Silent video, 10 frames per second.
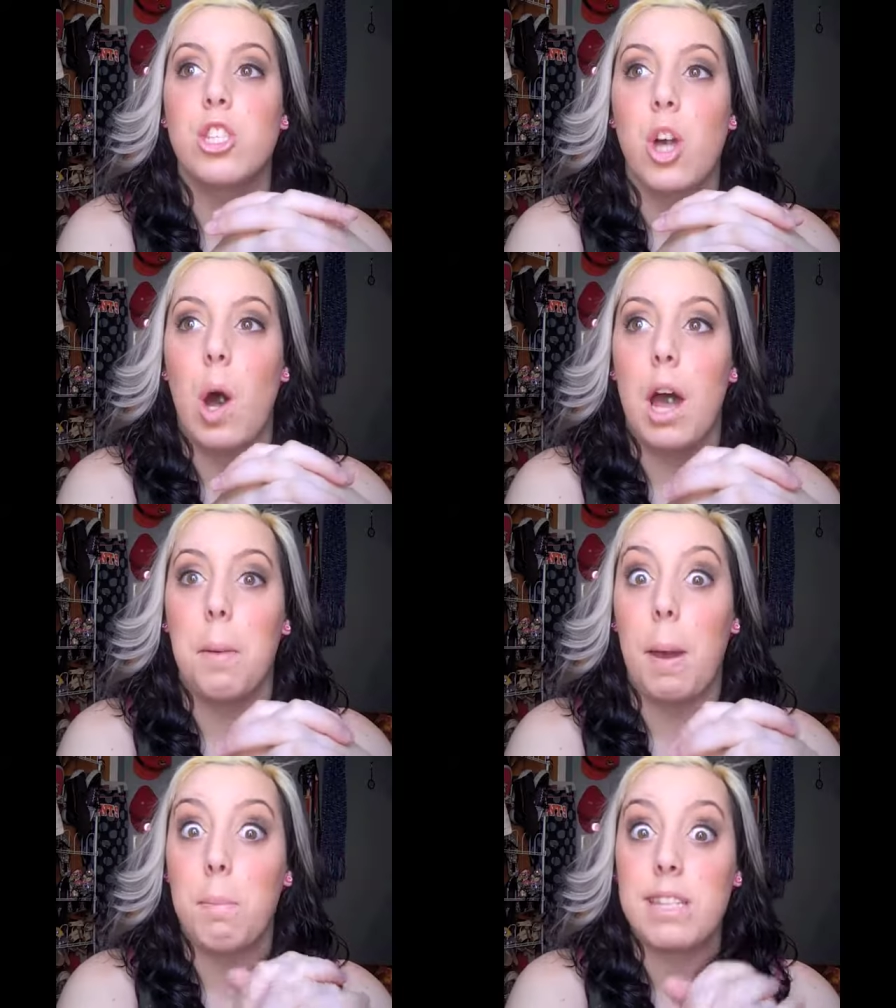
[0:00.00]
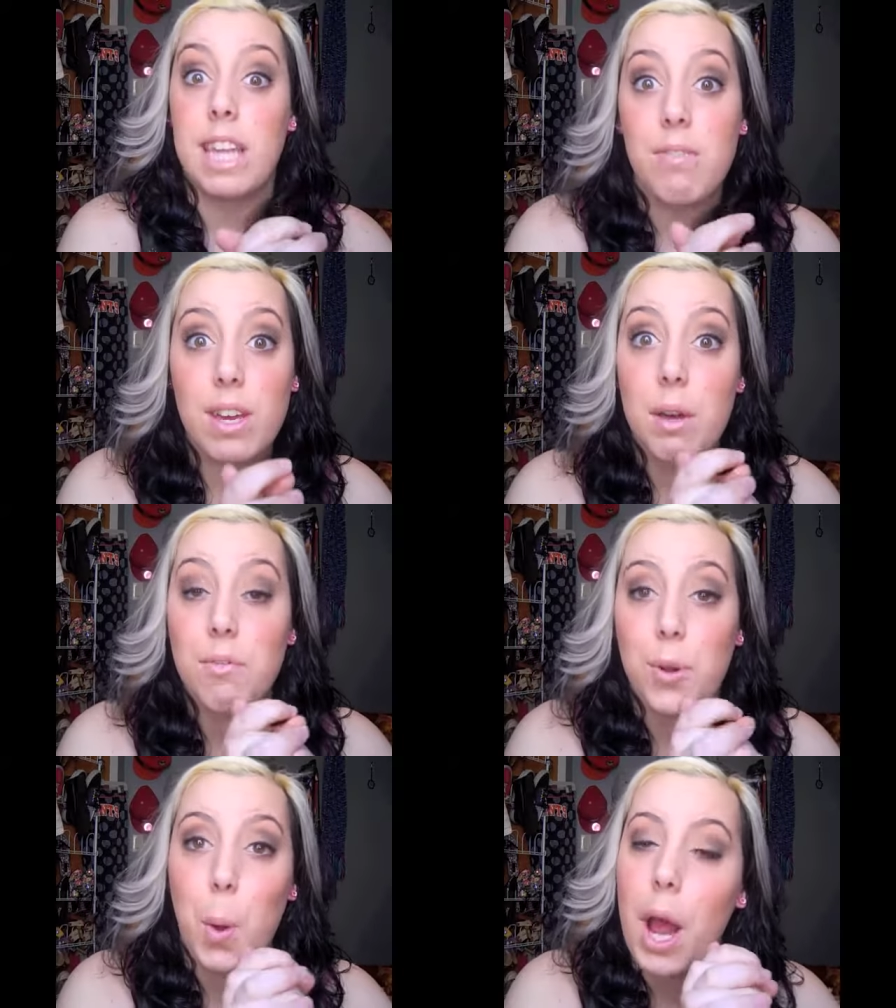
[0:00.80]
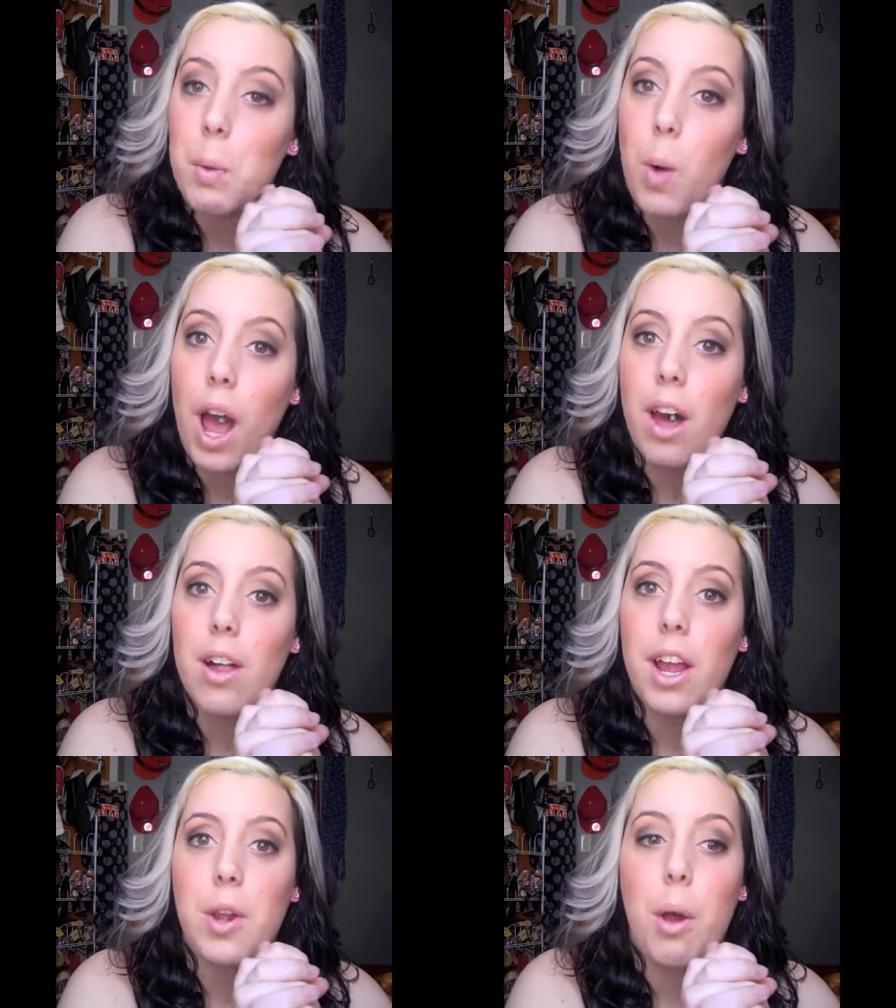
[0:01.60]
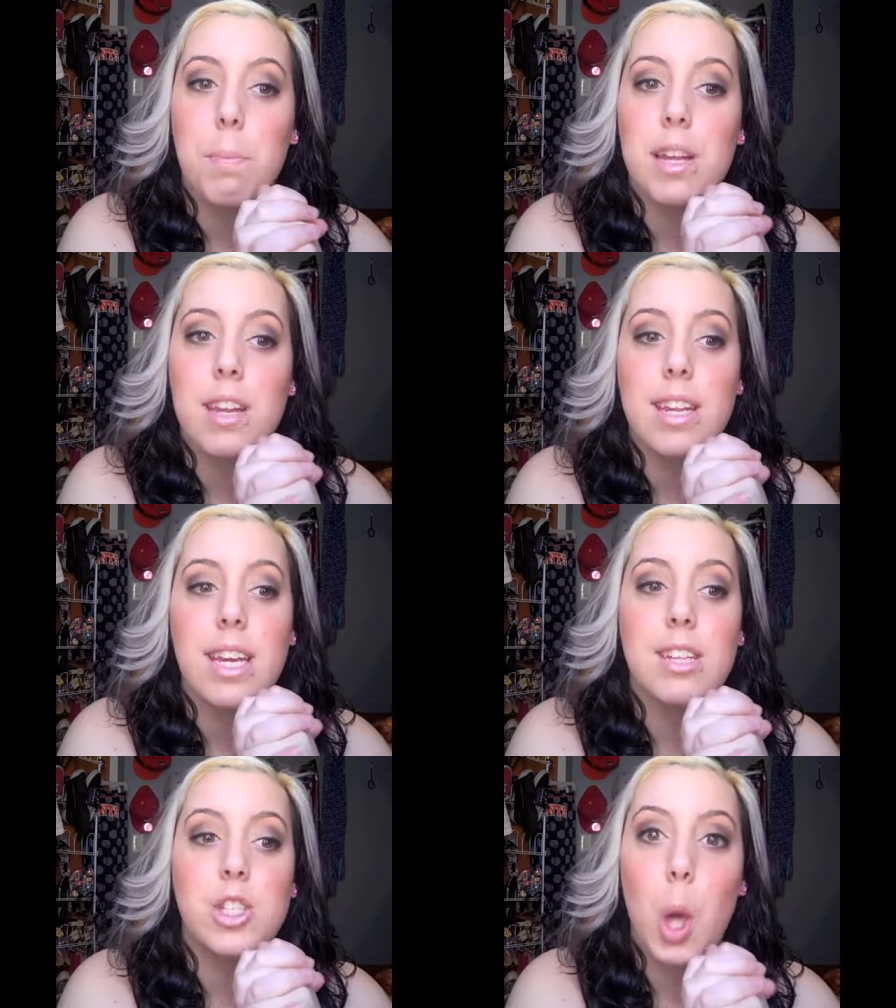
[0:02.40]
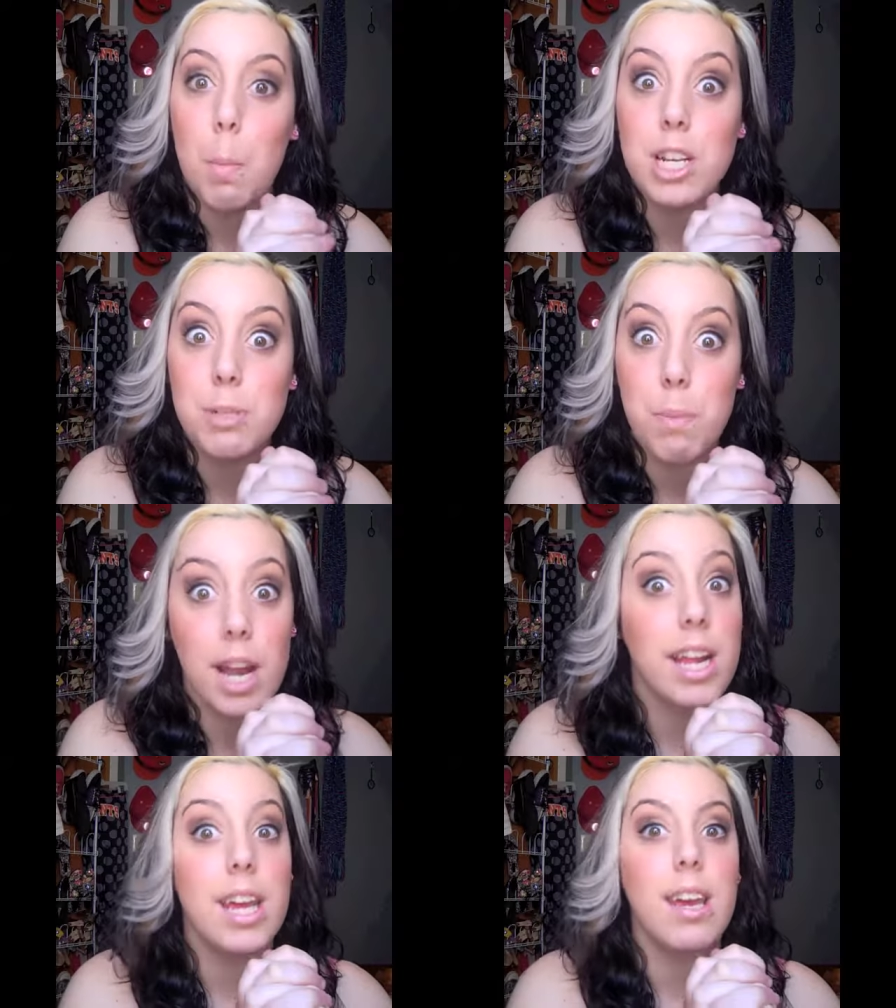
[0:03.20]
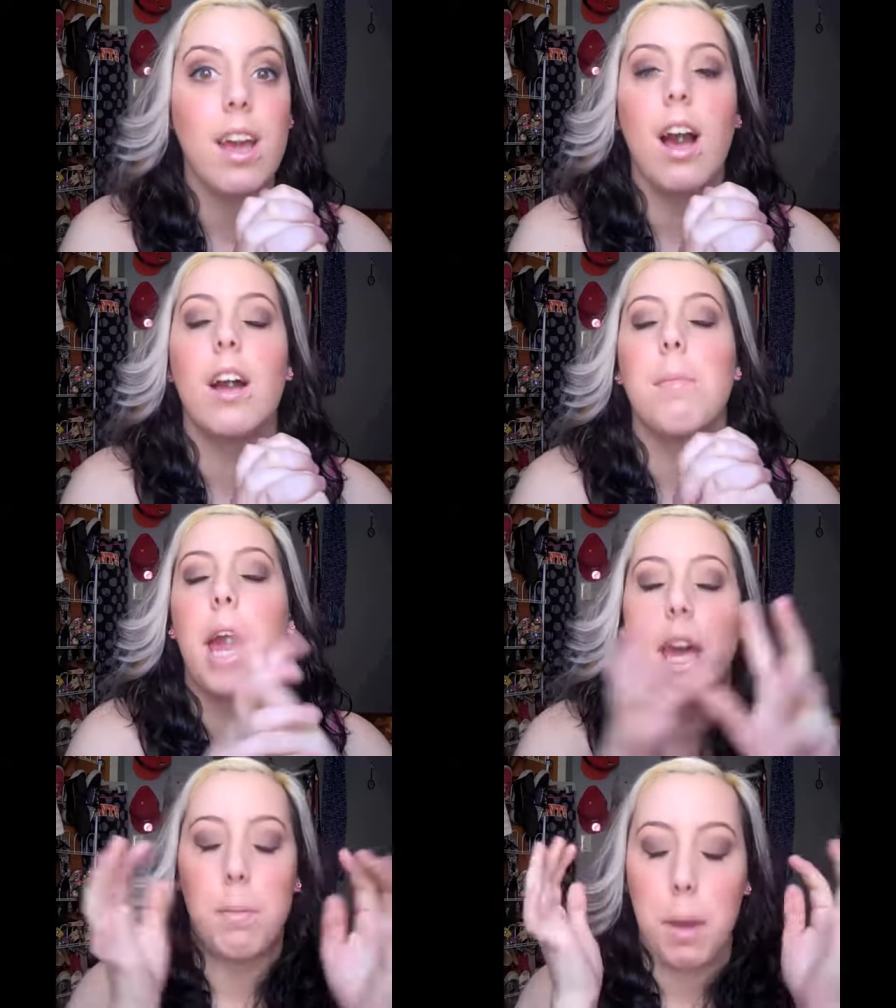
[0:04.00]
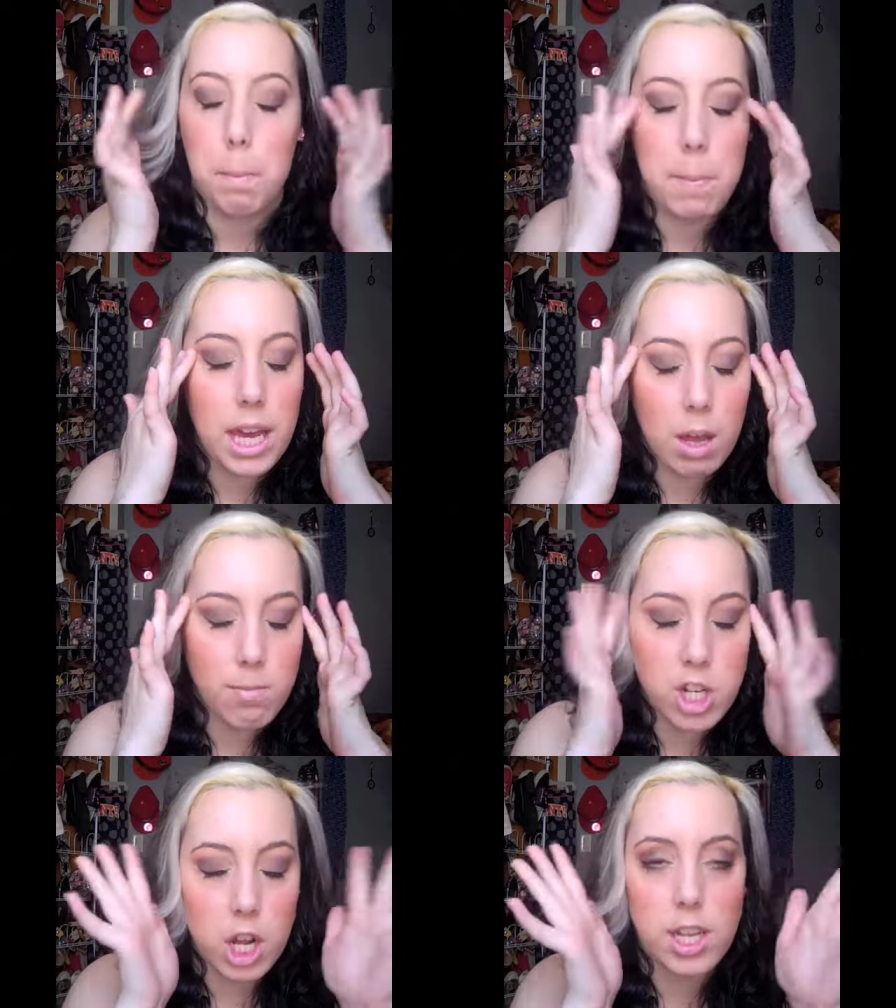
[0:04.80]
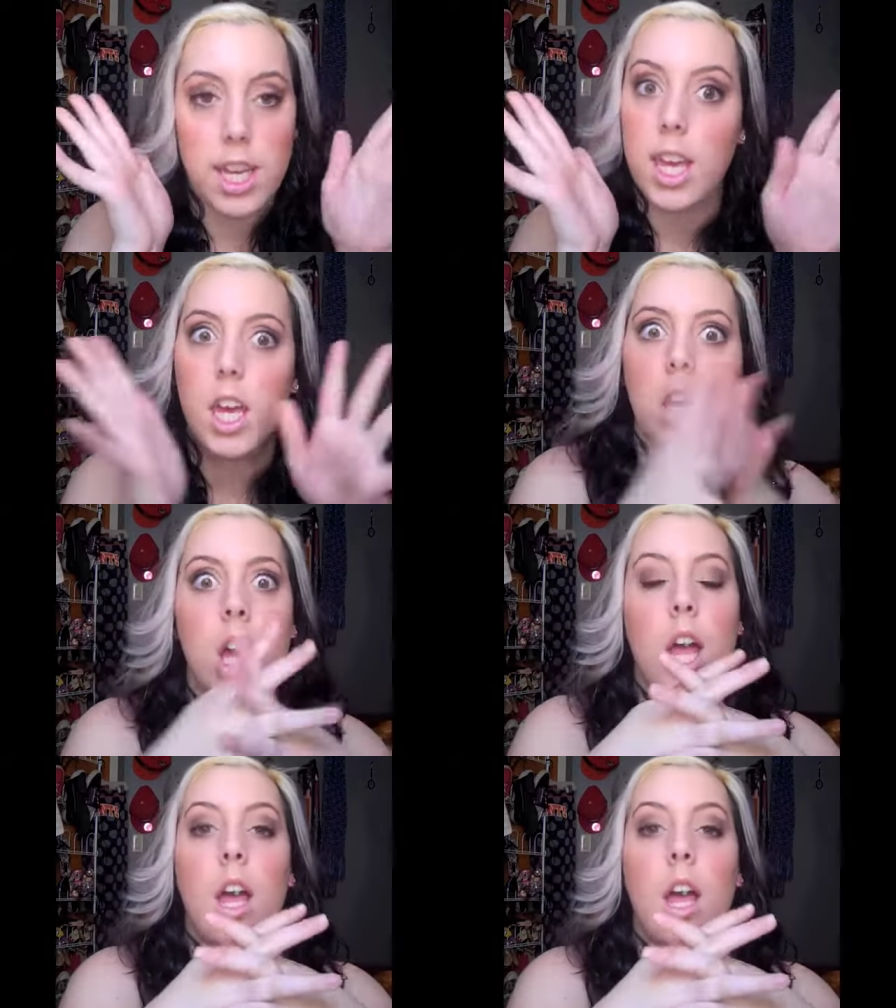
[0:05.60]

so um, I've been saving up for quite a while. I know I'm going to need so much money. Um, I am a makeup junkie.